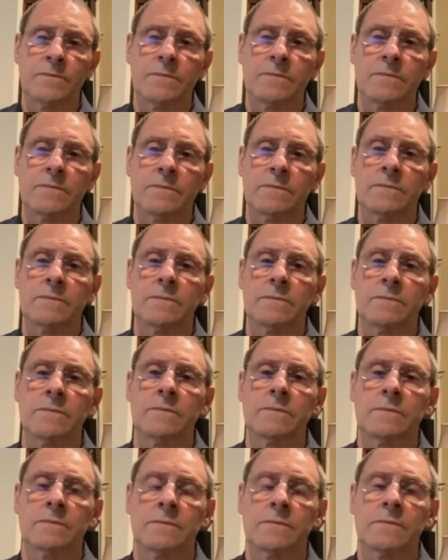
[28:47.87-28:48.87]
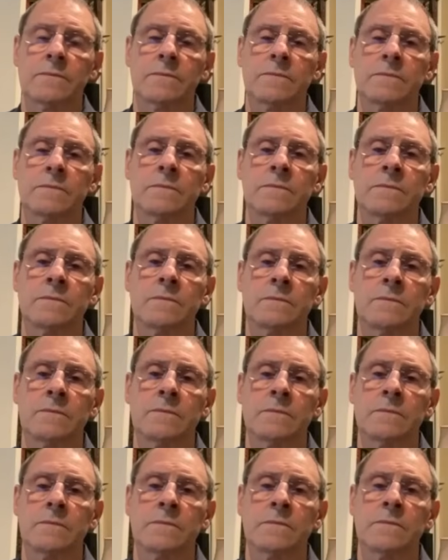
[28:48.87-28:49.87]

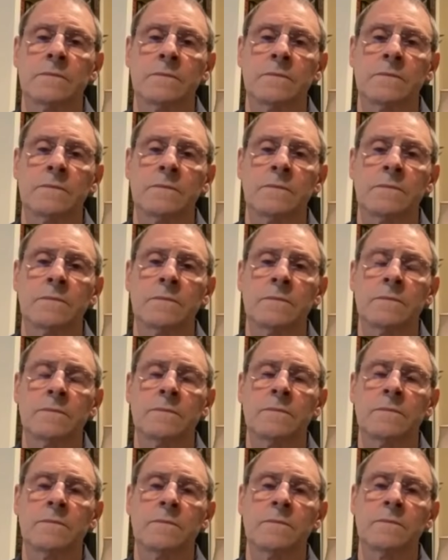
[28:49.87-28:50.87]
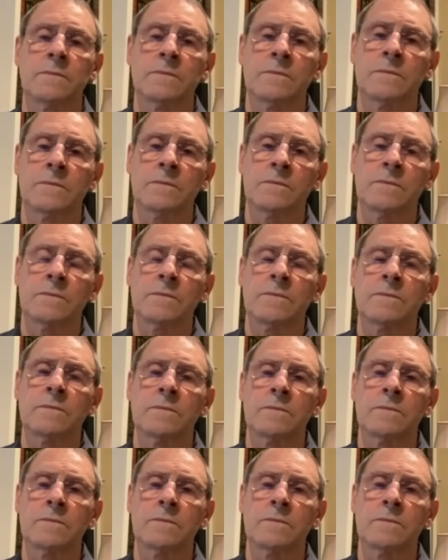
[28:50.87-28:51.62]
This person isn't speaking.